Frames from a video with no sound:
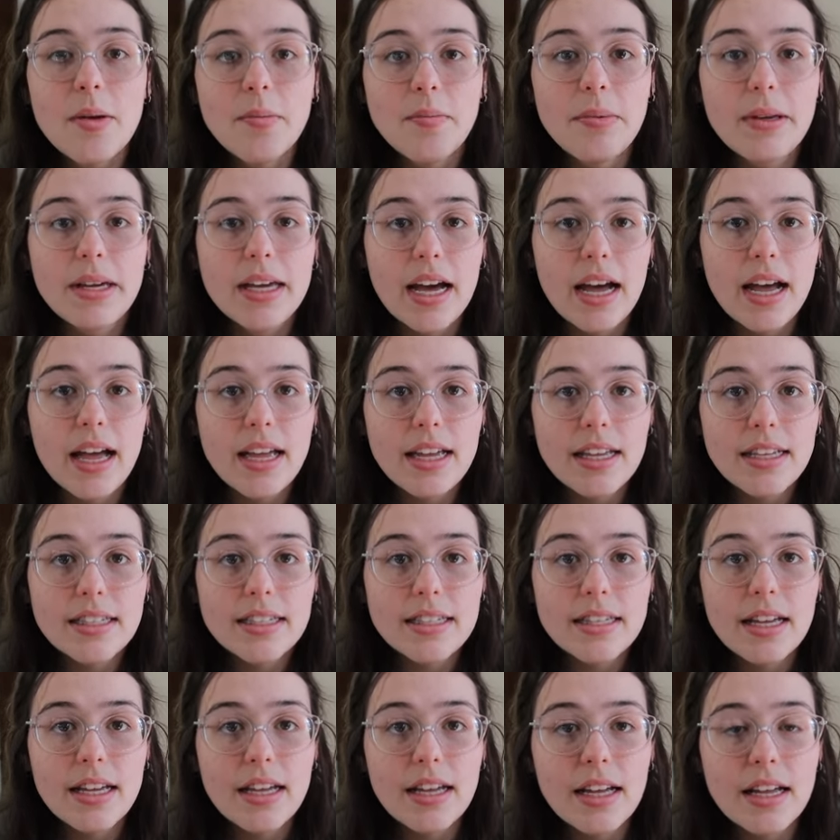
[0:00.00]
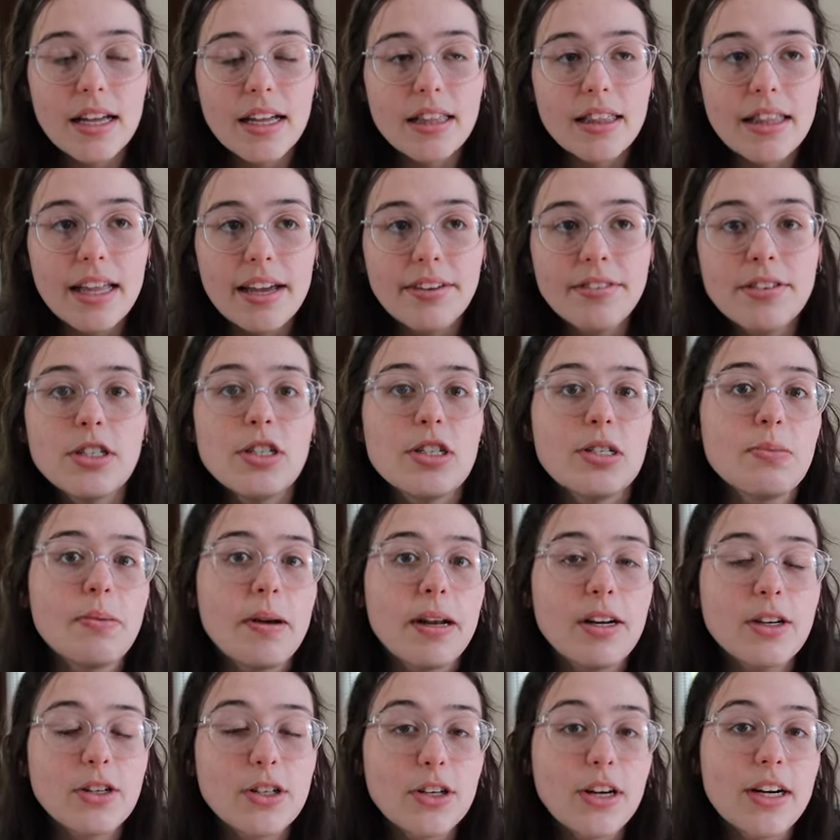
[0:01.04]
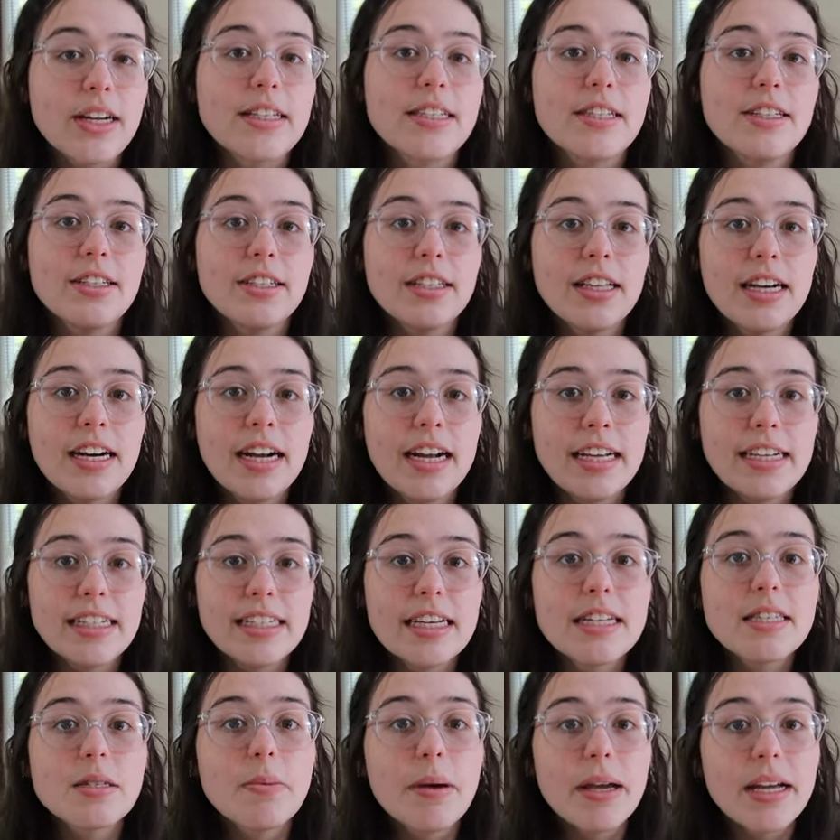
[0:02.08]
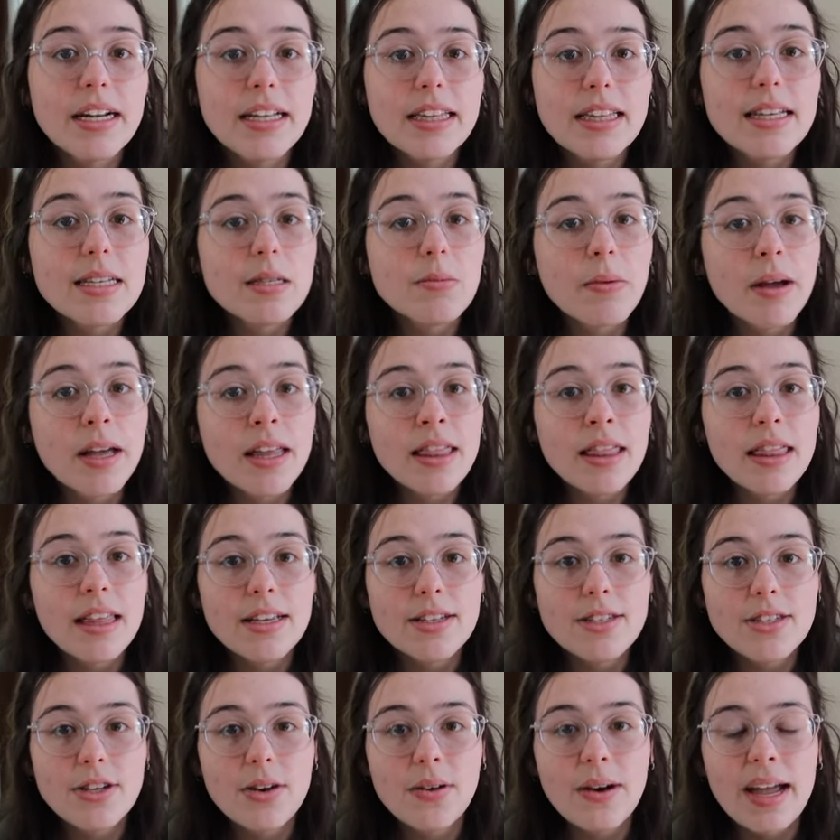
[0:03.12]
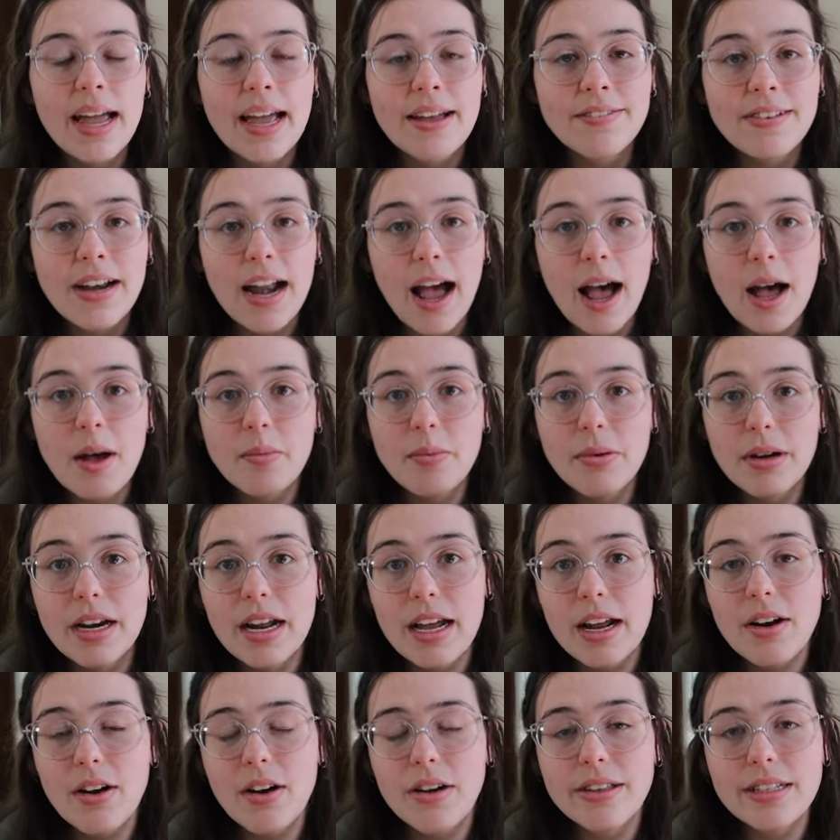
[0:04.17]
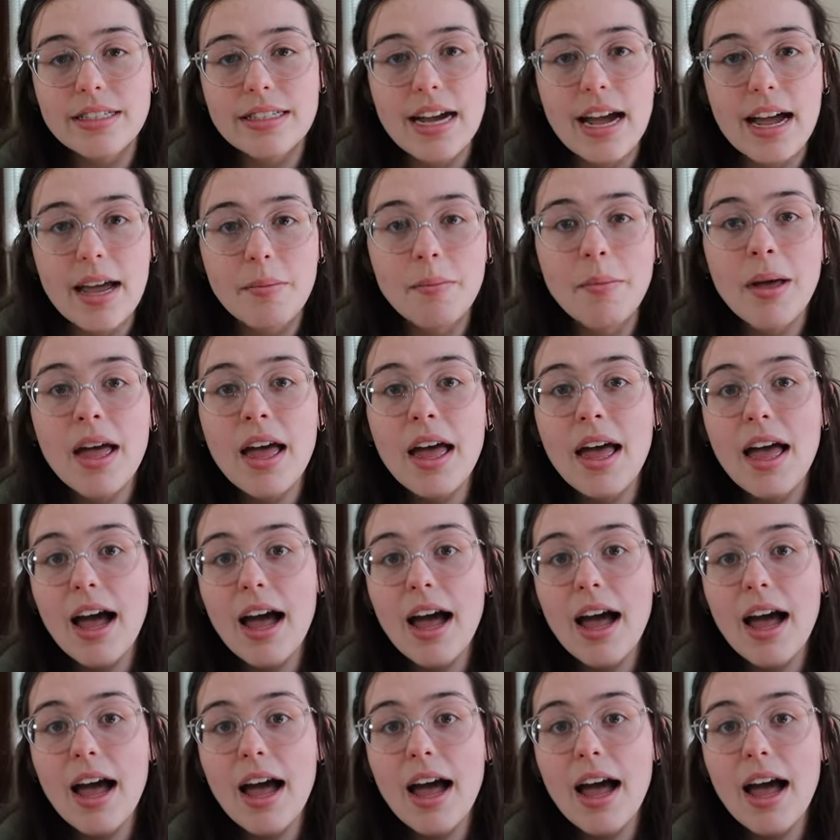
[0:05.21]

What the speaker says: because life has just been crazier than I anticipated this month, so I have not put in all the time